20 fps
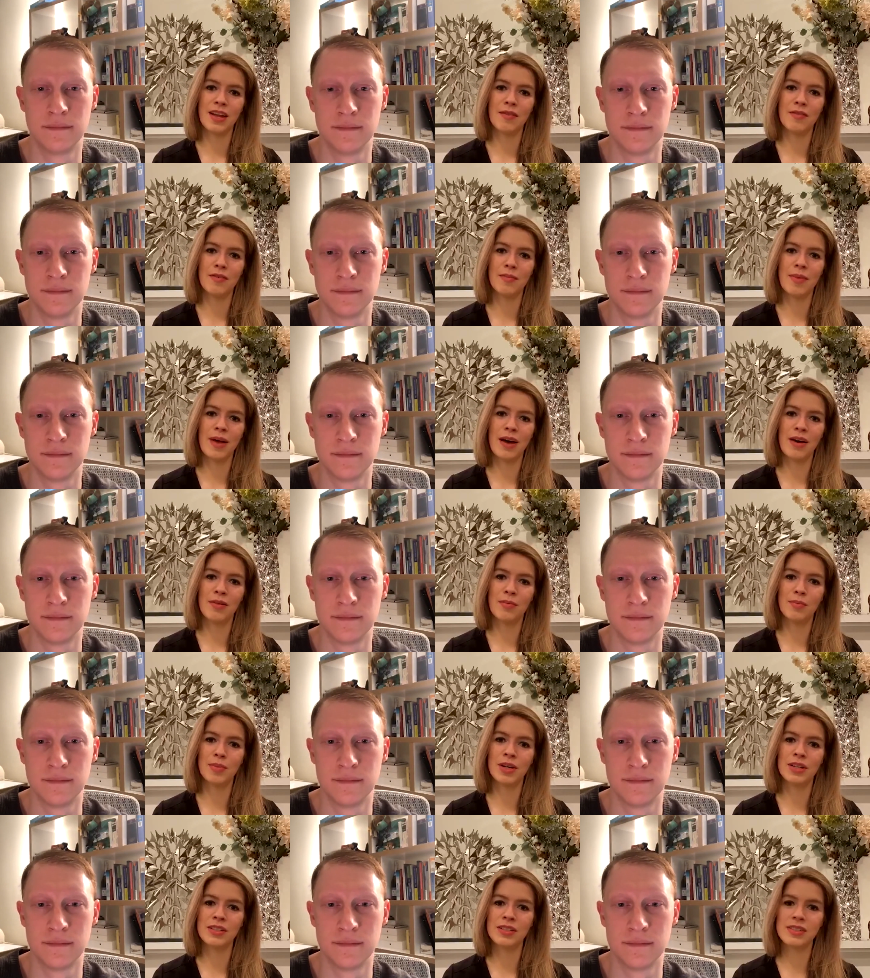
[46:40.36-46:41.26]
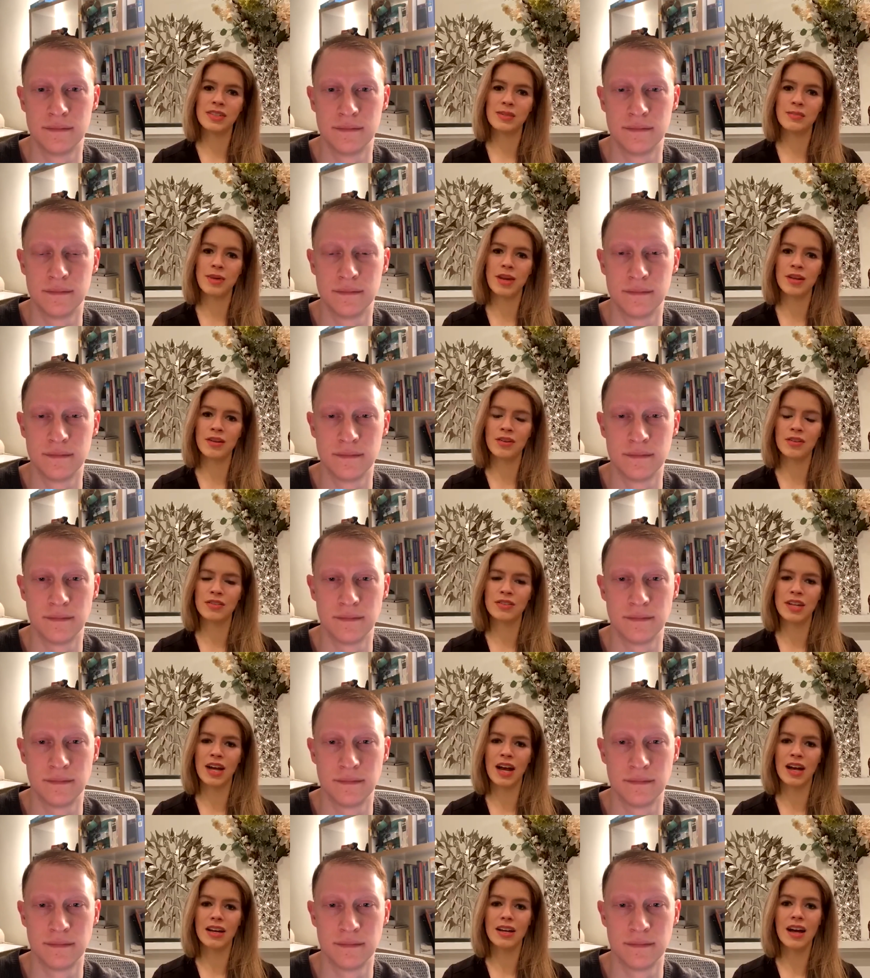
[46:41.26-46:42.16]
Speaker 1: enough about bernstein medical
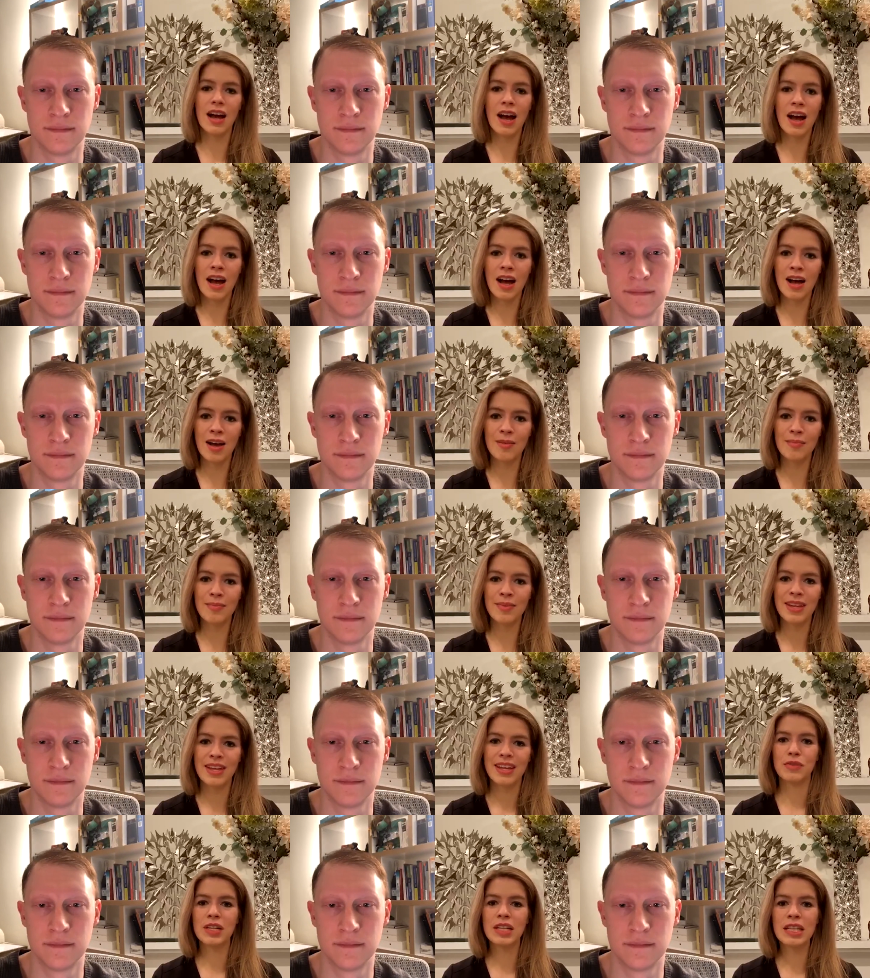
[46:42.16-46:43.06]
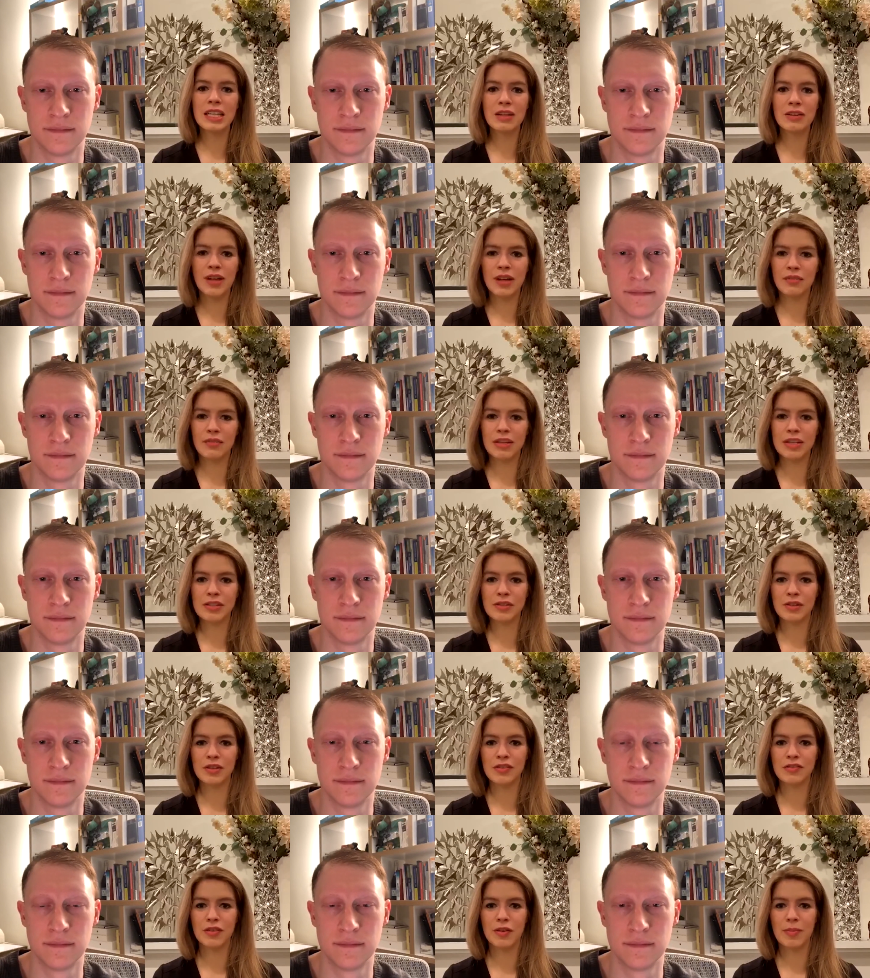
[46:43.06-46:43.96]
dot com. Really great
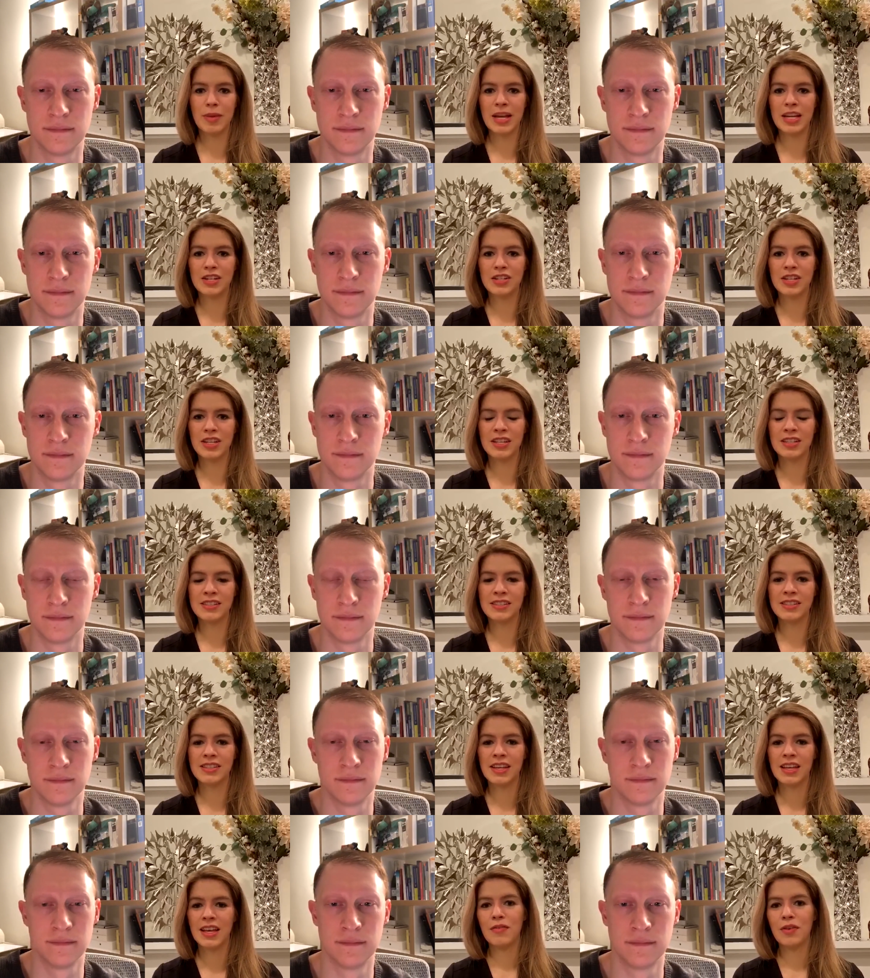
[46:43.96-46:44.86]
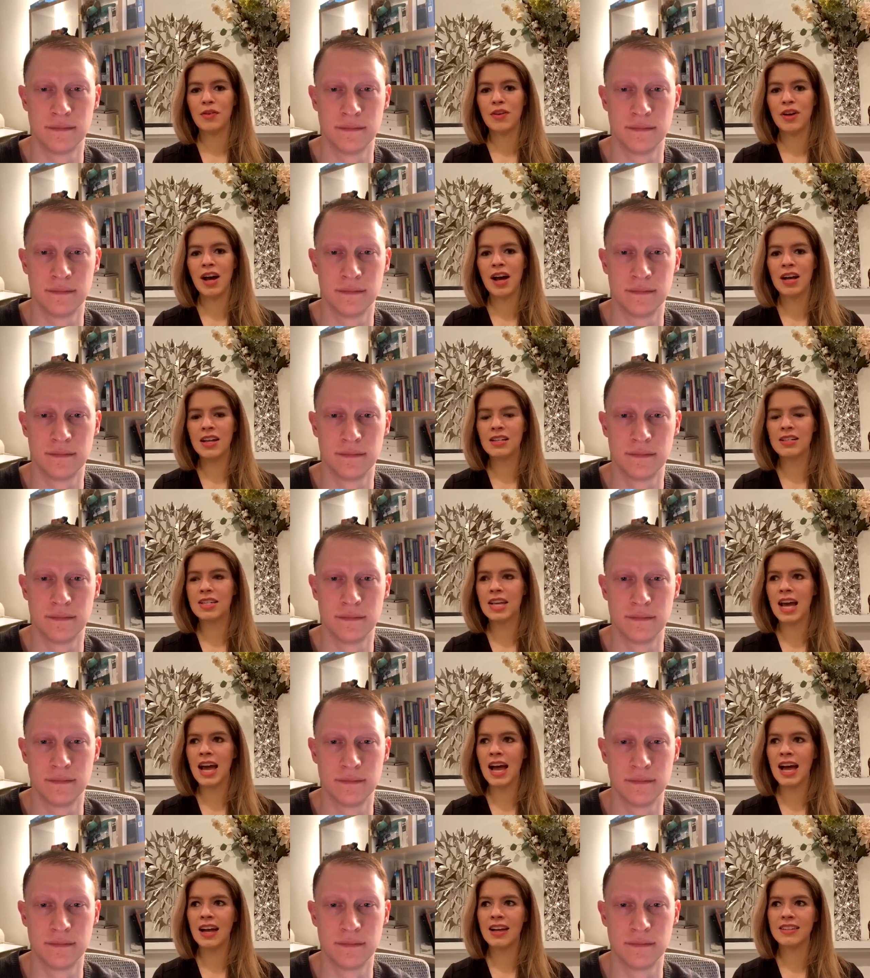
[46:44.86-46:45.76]
resource for patients. If you
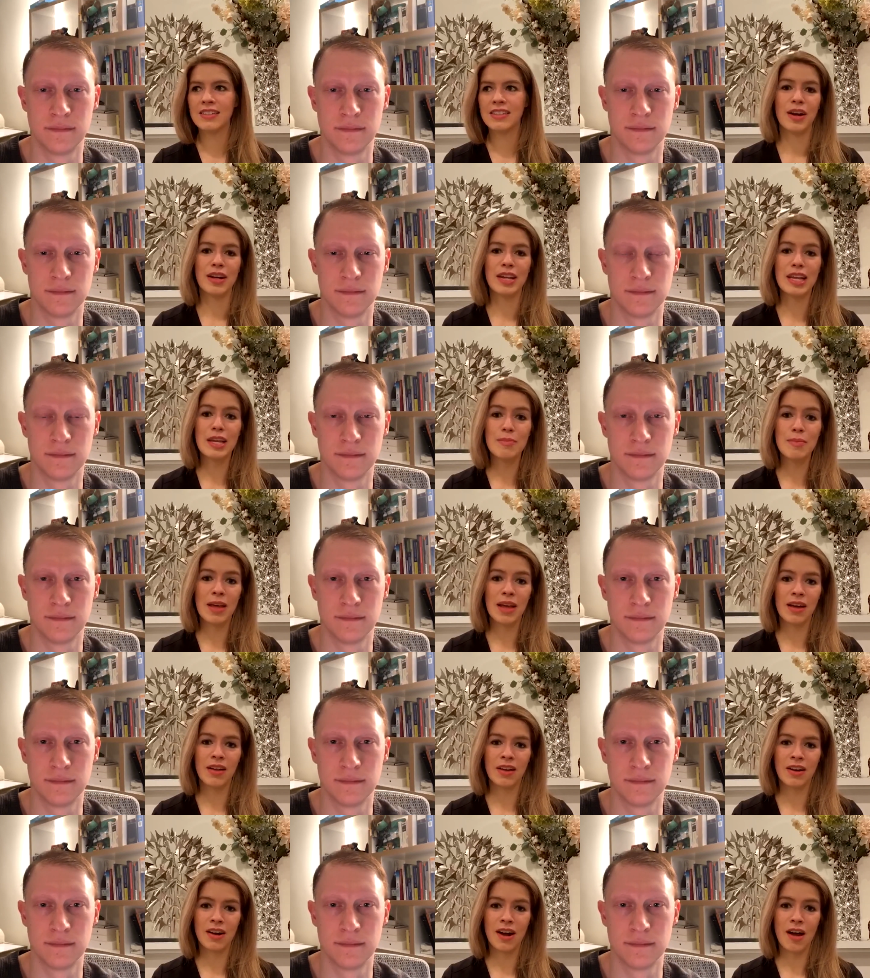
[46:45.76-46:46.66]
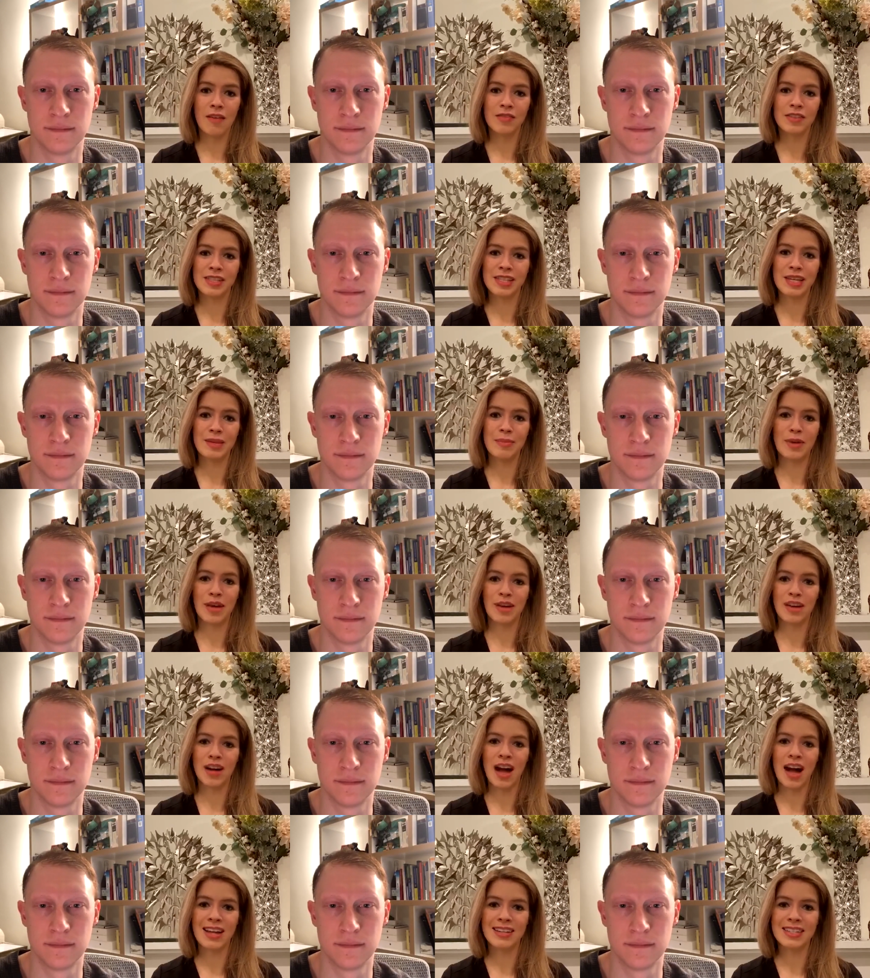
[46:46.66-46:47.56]
contact our email, our office
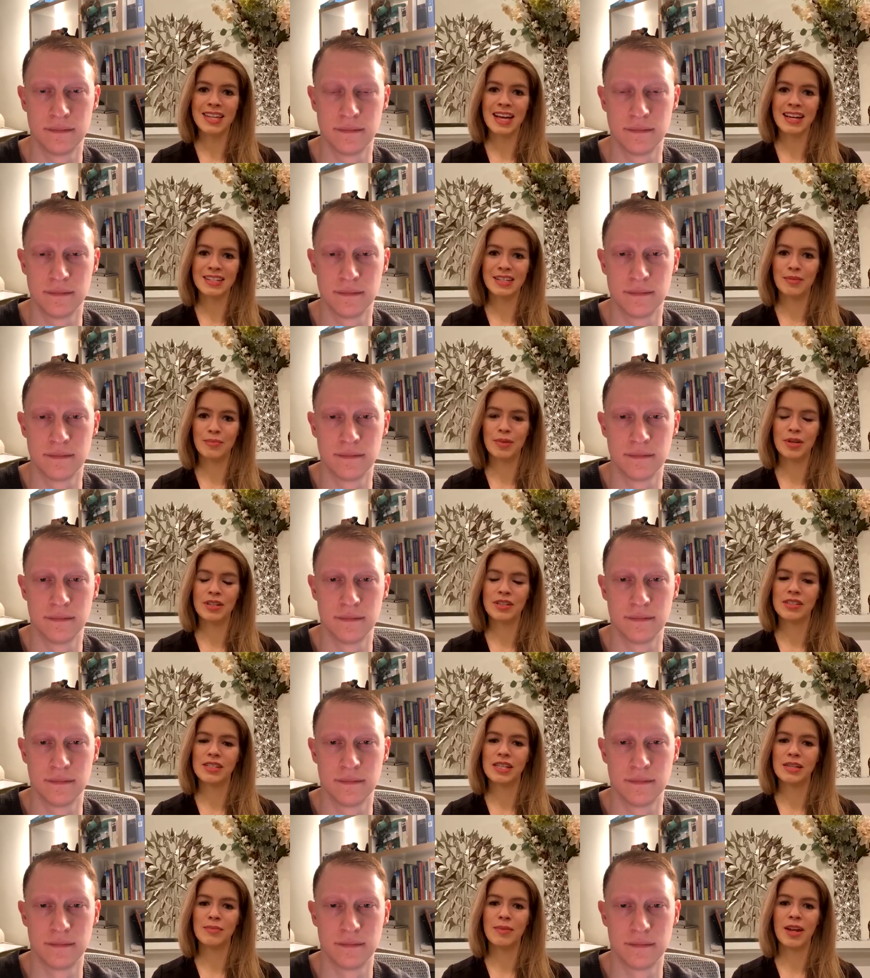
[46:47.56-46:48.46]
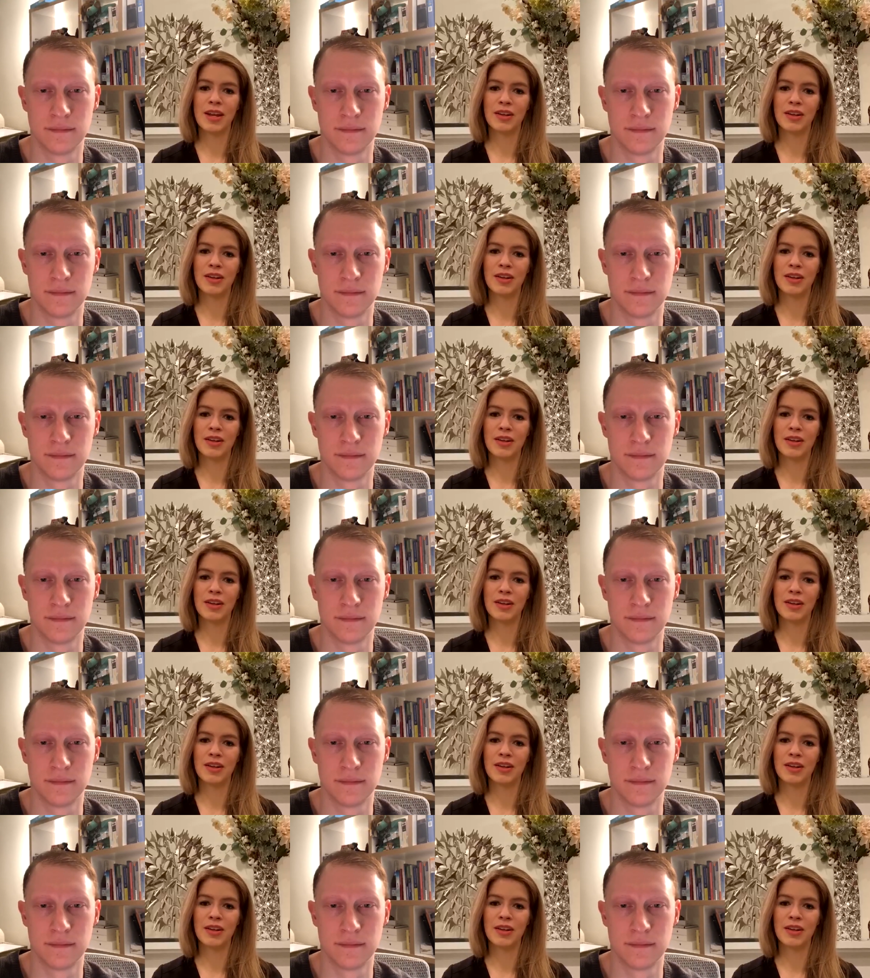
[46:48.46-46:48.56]
email, contact at Bernstein